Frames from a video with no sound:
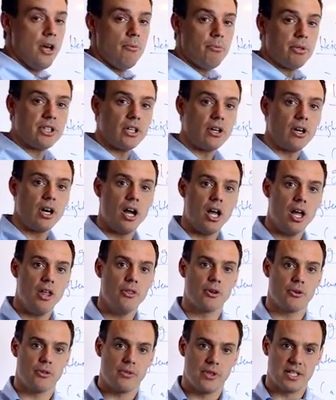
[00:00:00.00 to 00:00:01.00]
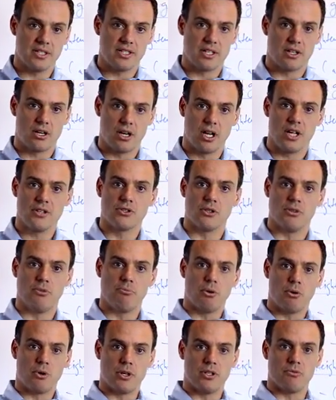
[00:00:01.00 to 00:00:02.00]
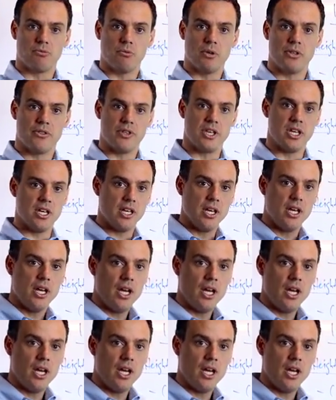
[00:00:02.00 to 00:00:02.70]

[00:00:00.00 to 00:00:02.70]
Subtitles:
But there are other things that are also important with the